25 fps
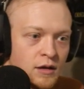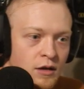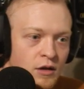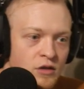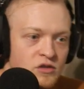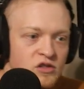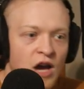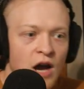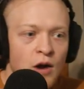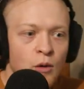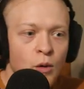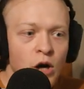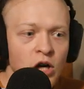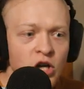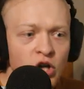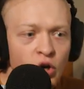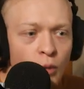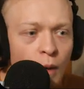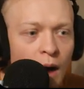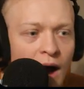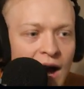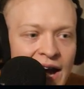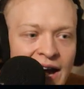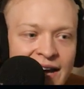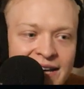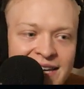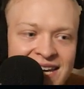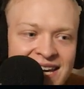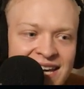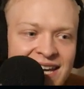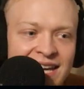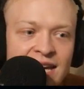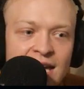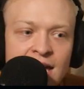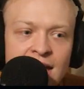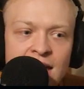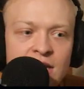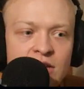So I wonder why I
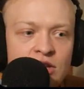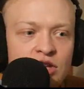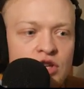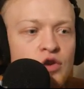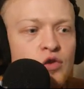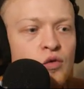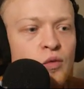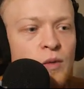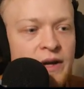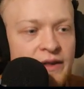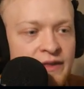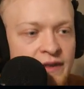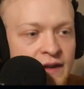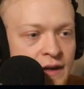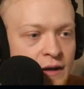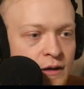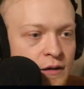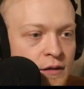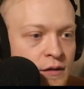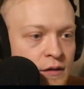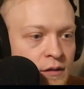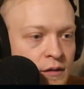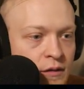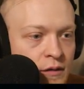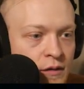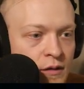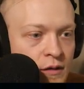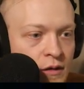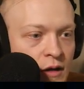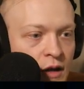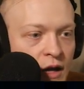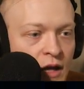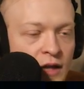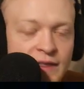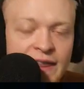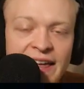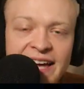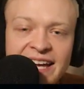can't hit you with it.
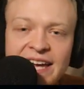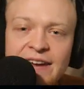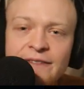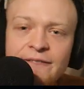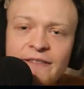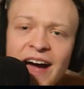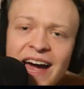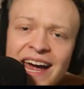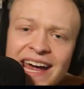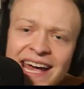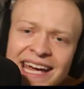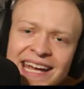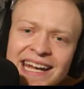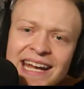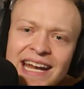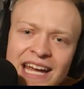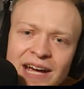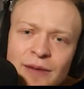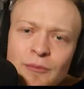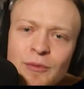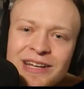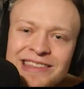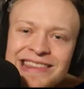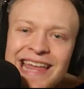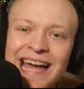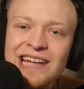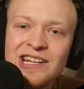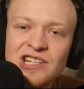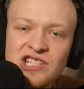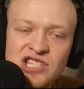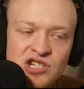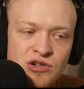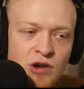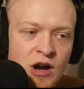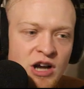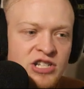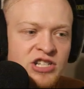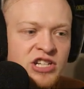Like, if I hit him with that
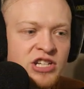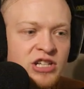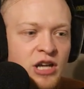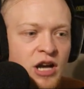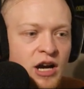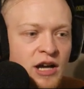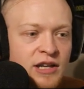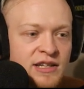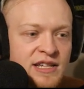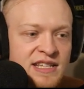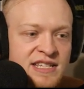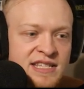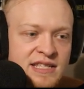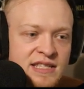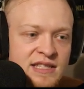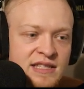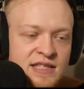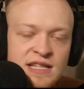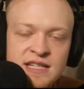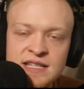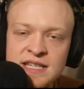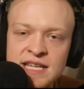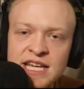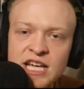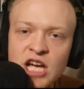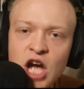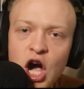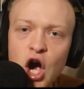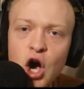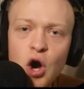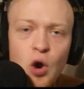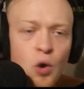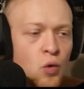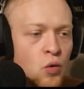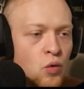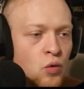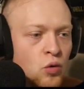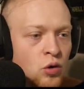destruction gun, does does he
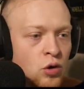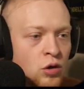go?